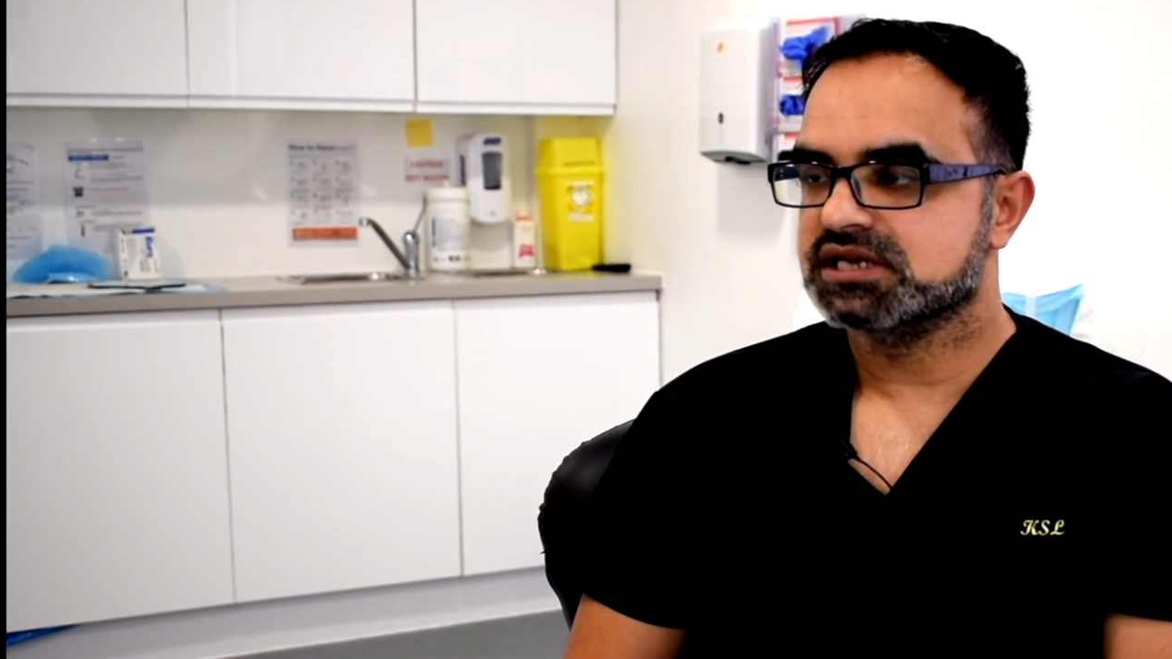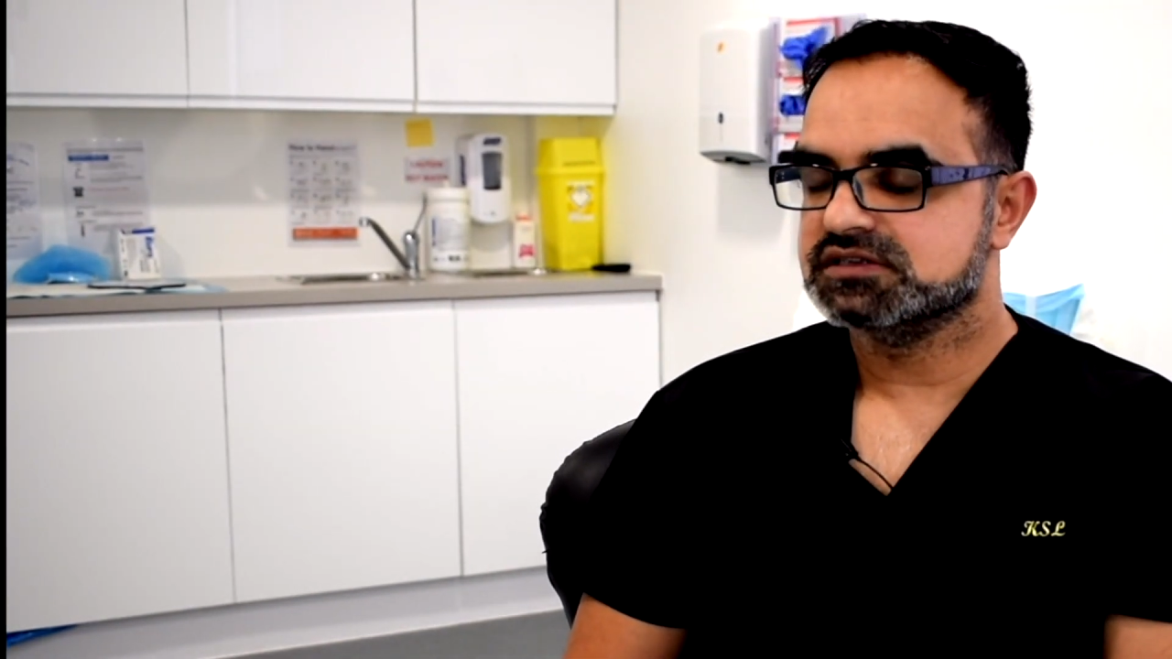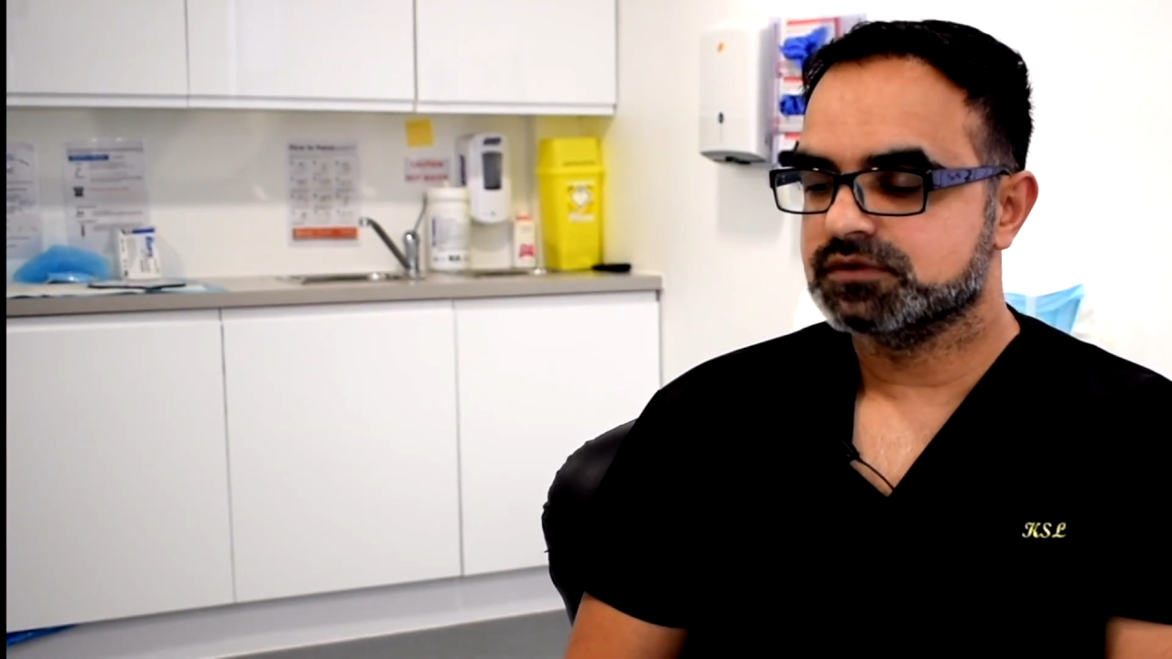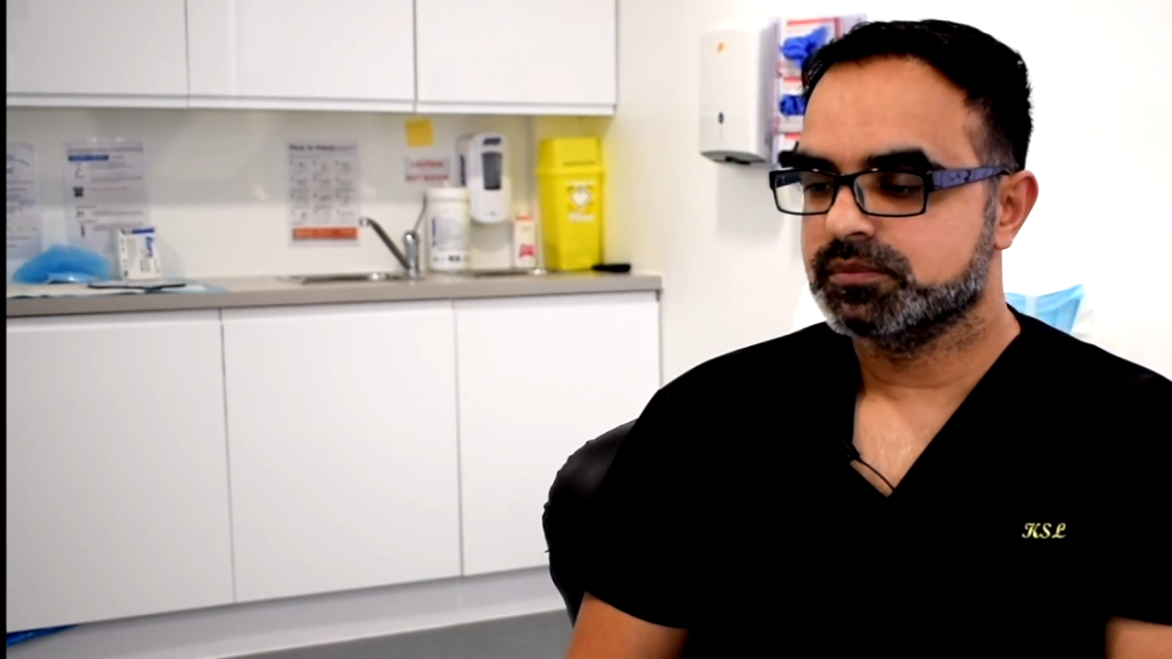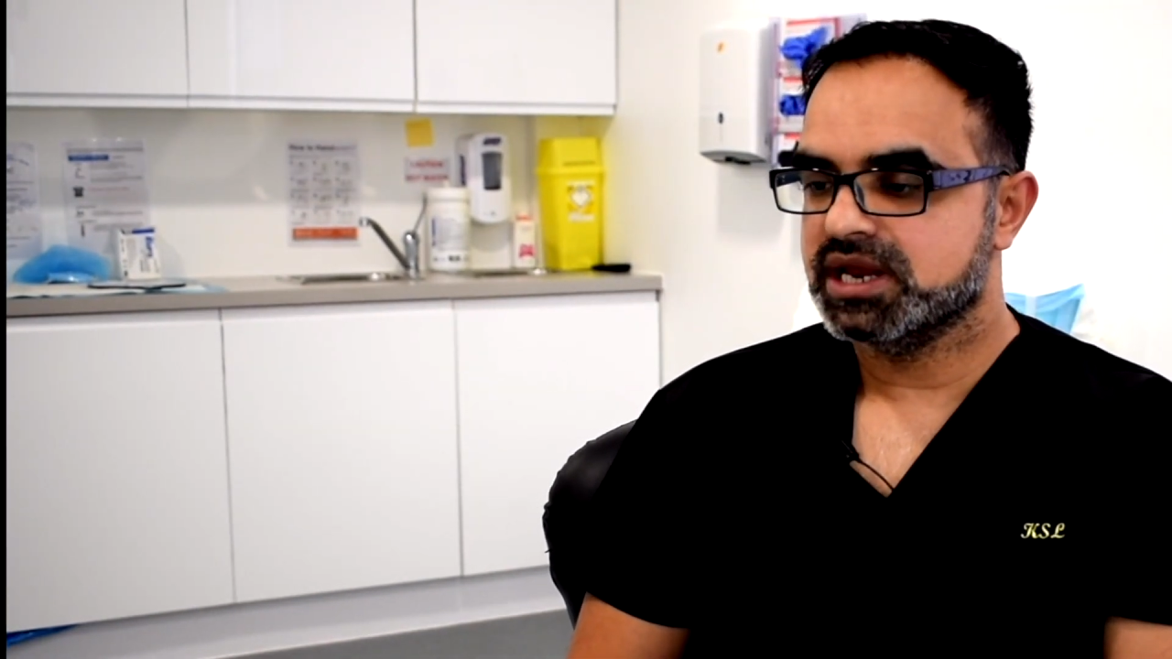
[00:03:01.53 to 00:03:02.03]

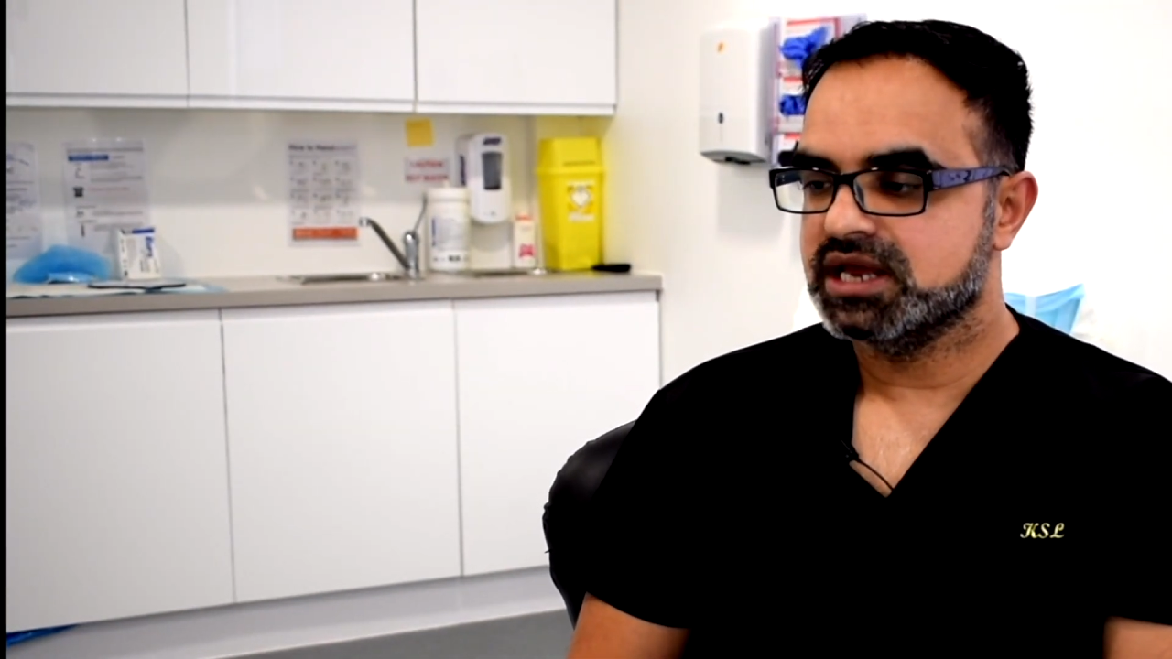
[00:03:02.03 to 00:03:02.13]
stands for